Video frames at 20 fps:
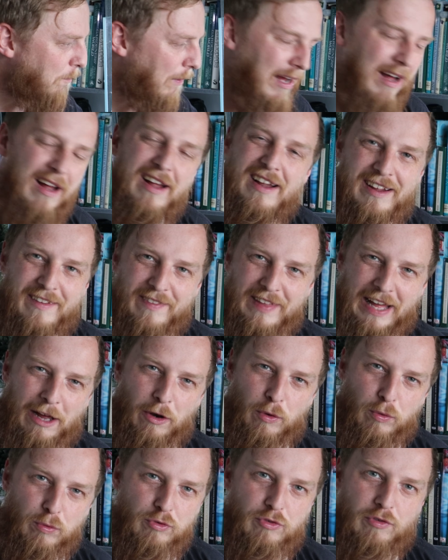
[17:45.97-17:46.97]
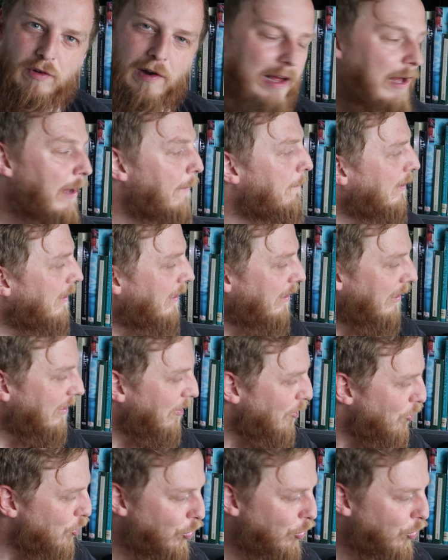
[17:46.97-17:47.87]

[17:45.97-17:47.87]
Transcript: but that'll all dry up and then I can